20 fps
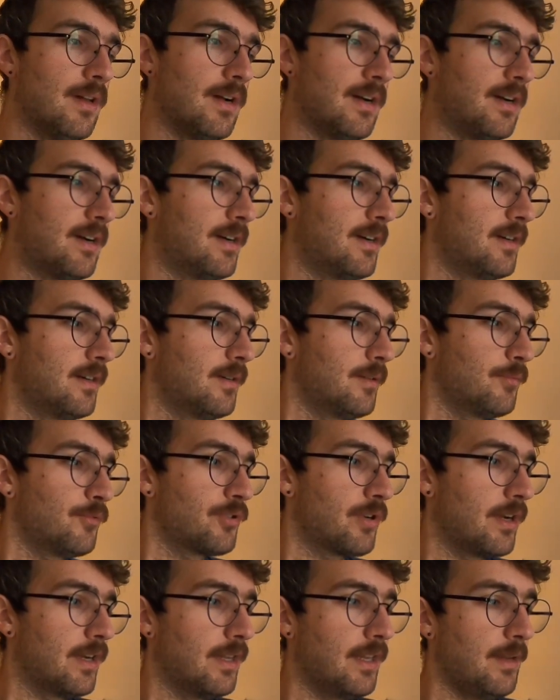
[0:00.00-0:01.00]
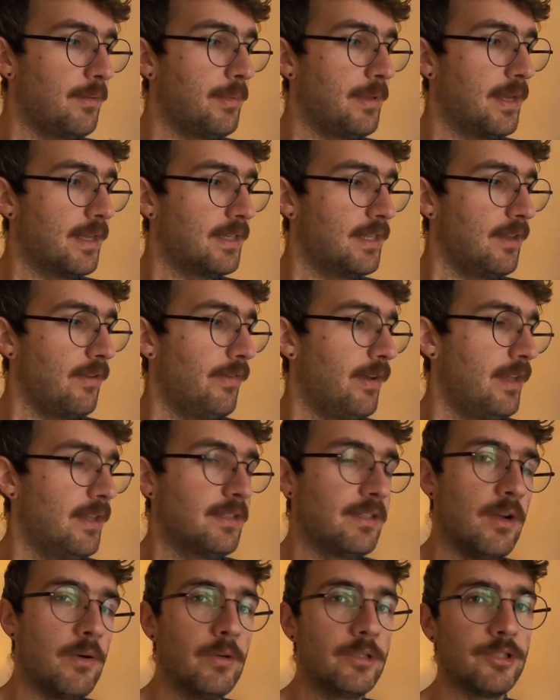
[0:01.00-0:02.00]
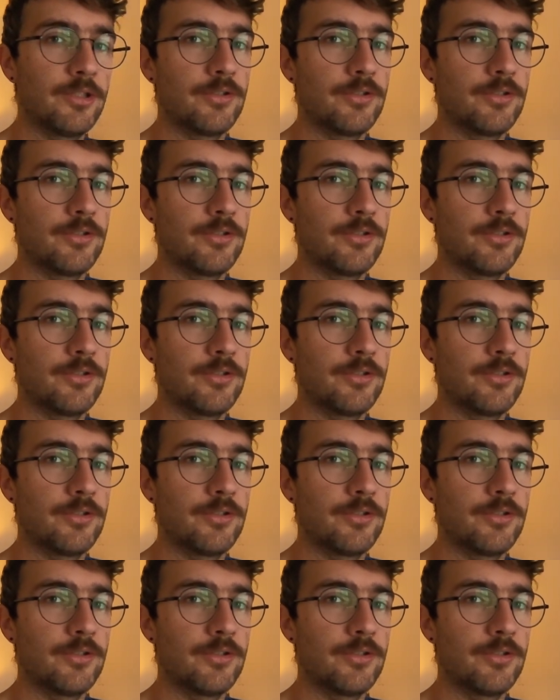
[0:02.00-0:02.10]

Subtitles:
Trying to keep the activities going